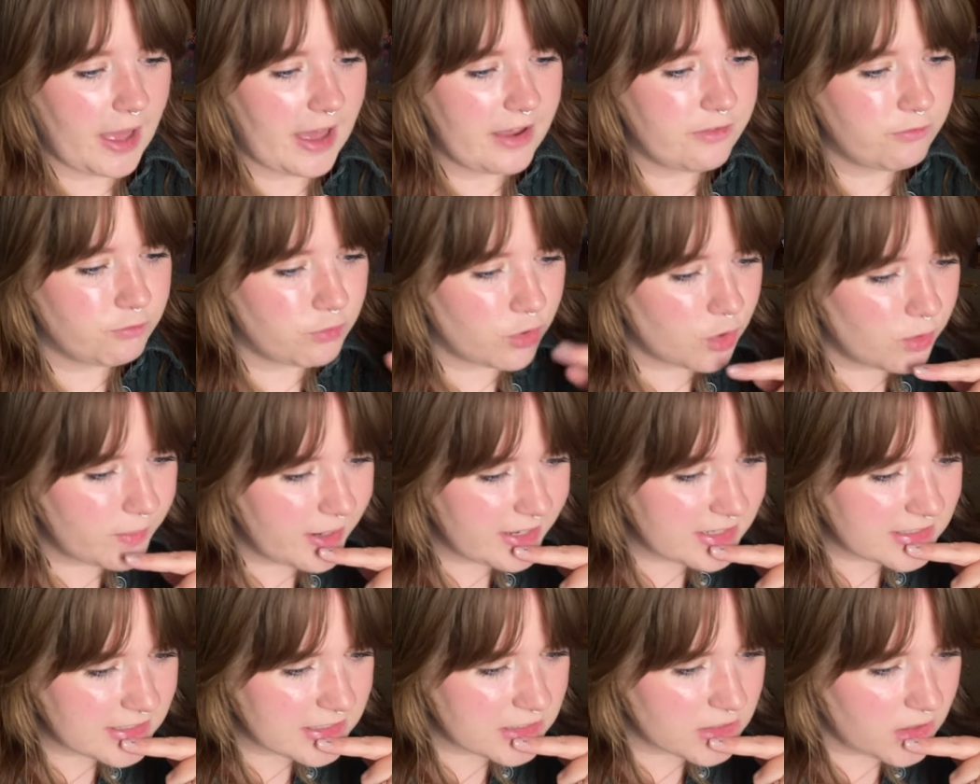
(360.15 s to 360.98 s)
and
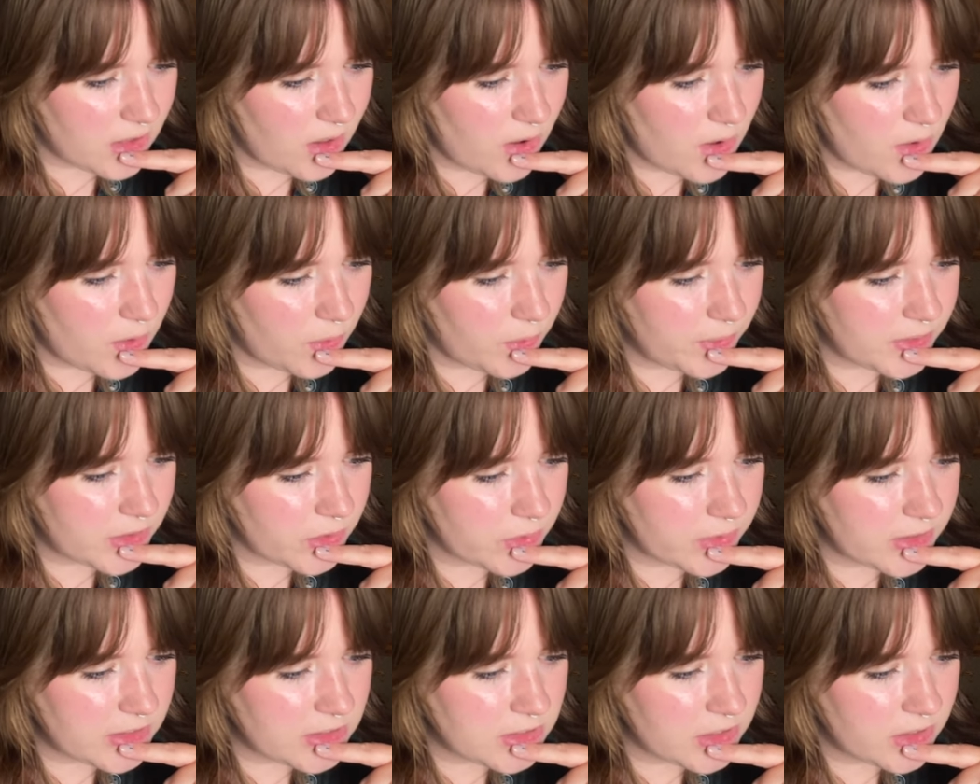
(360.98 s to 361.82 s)
romance is low with
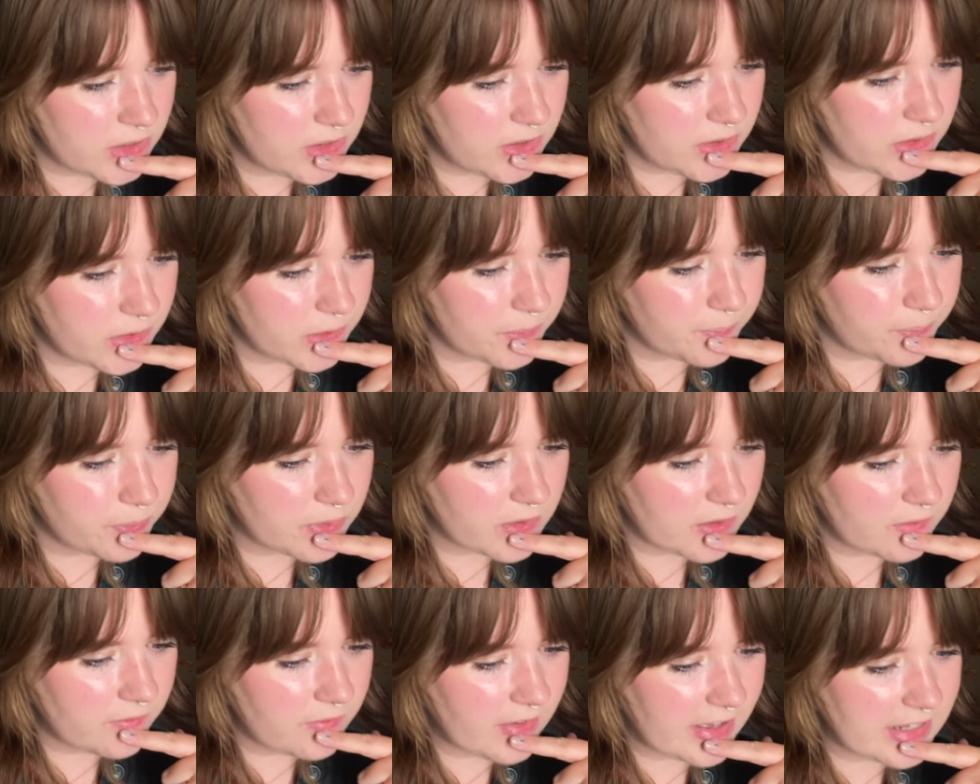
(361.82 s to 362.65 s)
only 2.
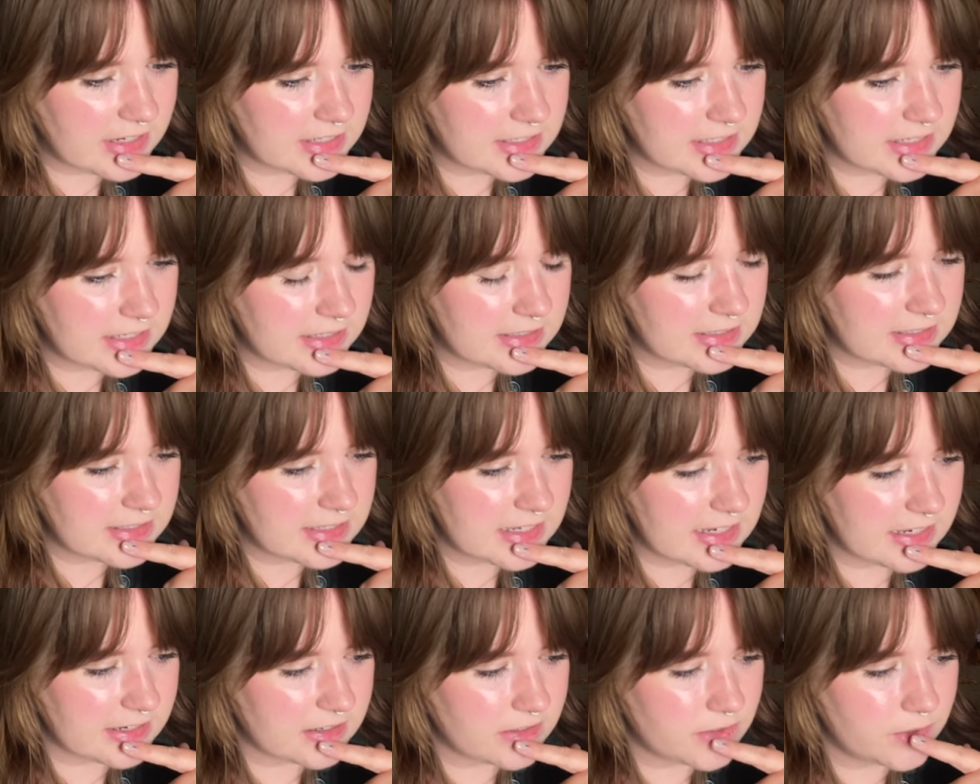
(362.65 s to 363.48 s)
Fantasy is
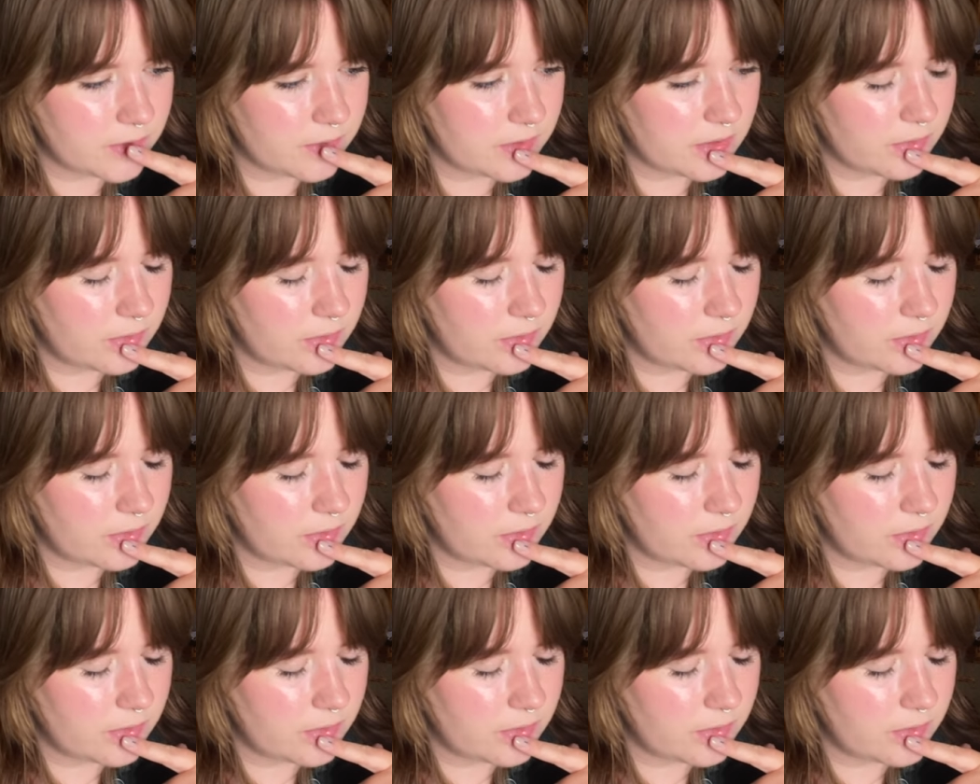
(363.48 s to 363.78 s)
6.